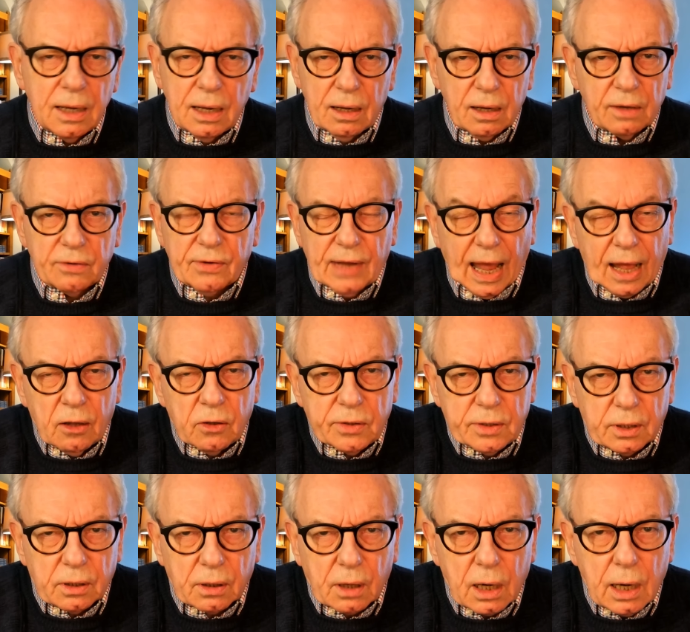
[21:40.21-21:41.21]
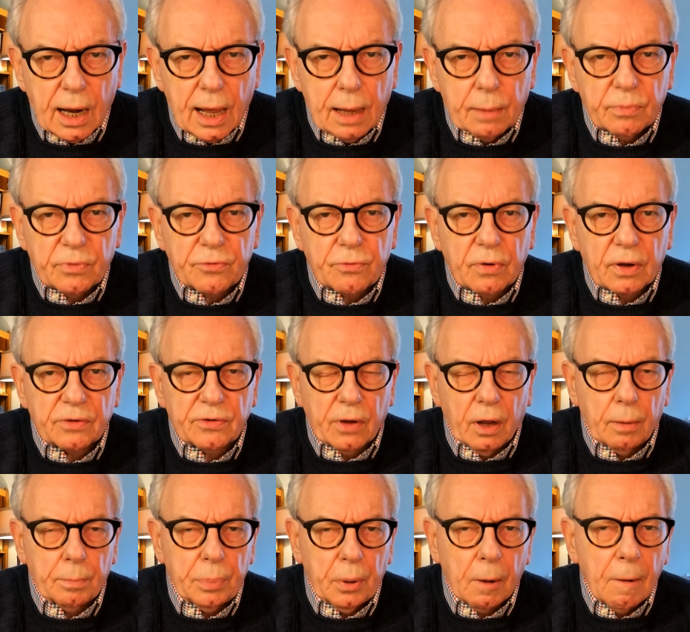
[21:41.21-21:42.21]
as Elton claims, for
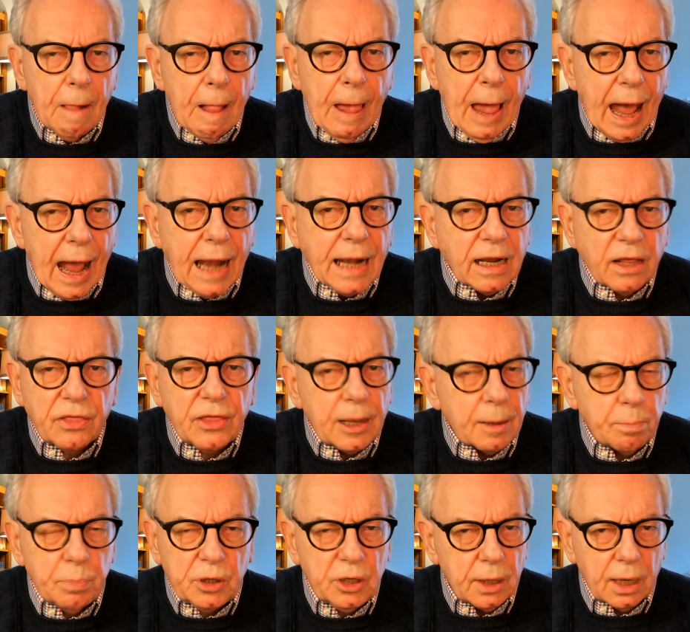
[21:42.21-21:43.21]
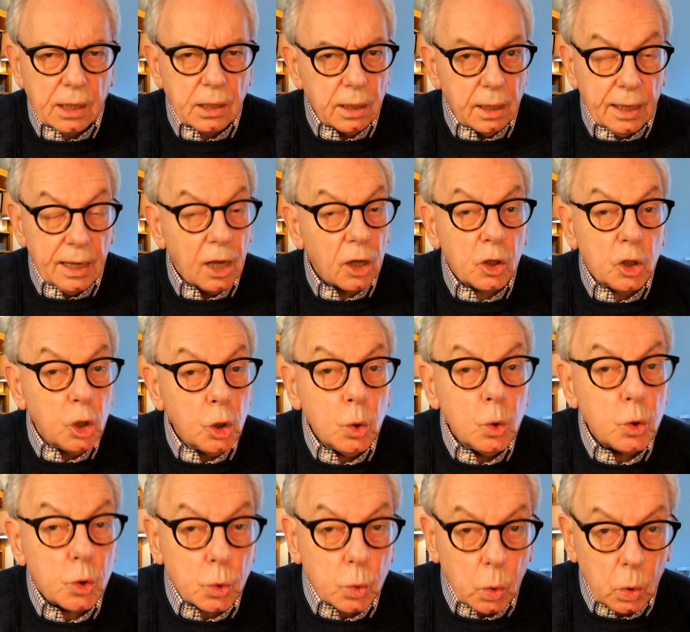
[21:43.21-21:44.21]
example, anything particularly
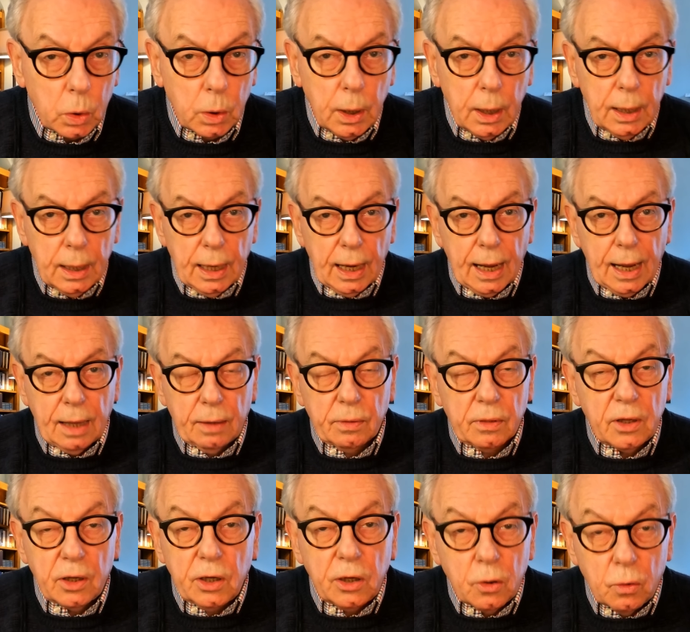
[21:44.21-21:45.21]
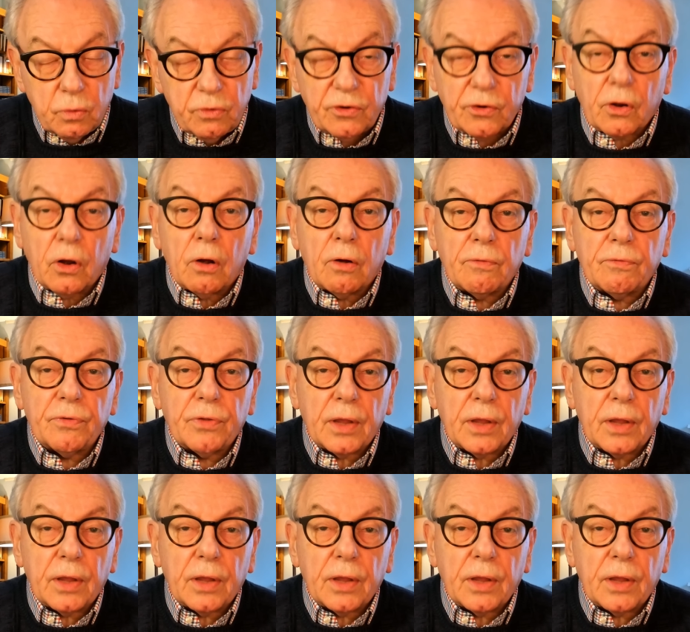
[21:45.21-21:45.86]
unusual in the use of